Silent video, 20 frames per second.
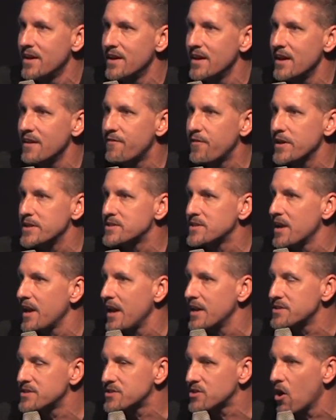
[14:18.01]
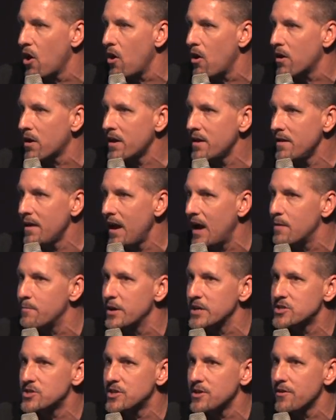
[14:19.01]
If it's a song, how
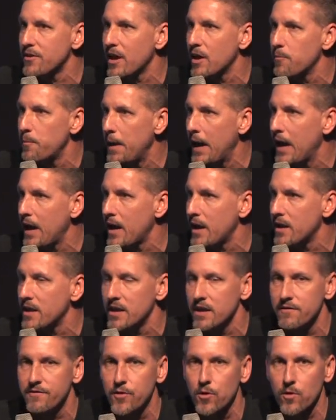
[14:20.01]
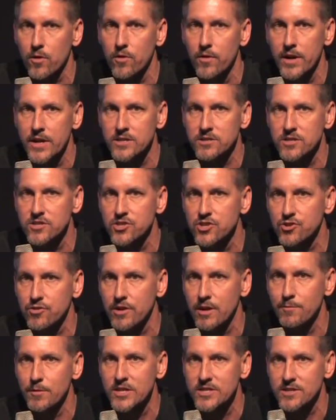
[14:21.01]
much do you get paid if you're going to
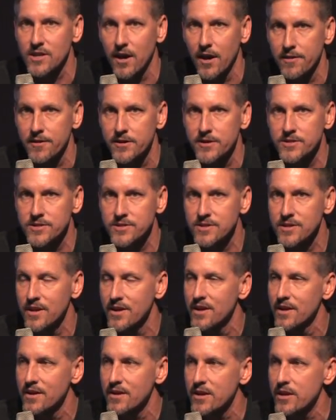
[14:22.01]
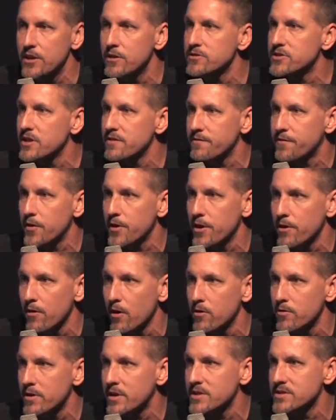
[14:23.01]
stream it to others, use it for your
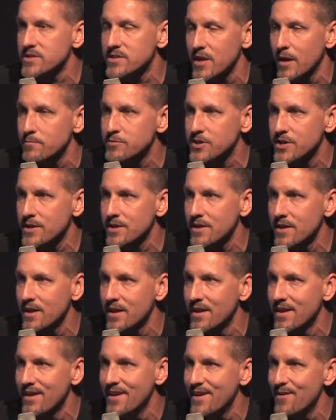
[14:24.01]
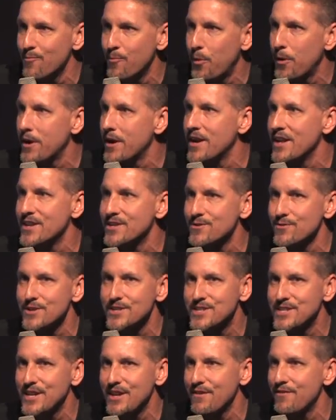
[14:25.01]
own consumption, put it into a
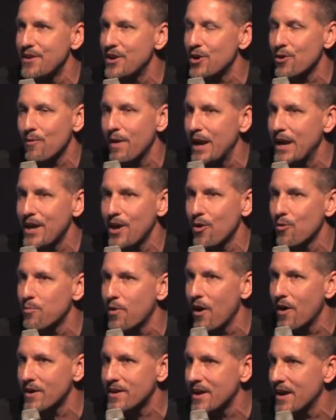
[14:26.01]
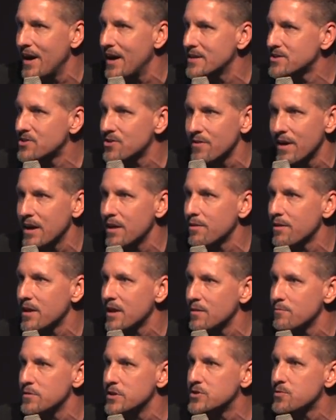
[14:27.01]
TV or radio broadcast or anything
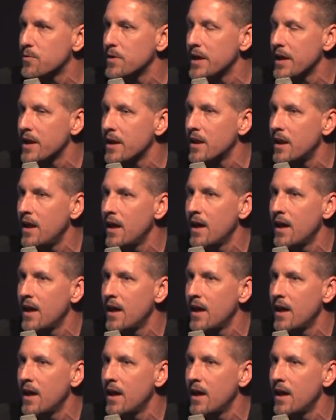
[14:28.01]
in between?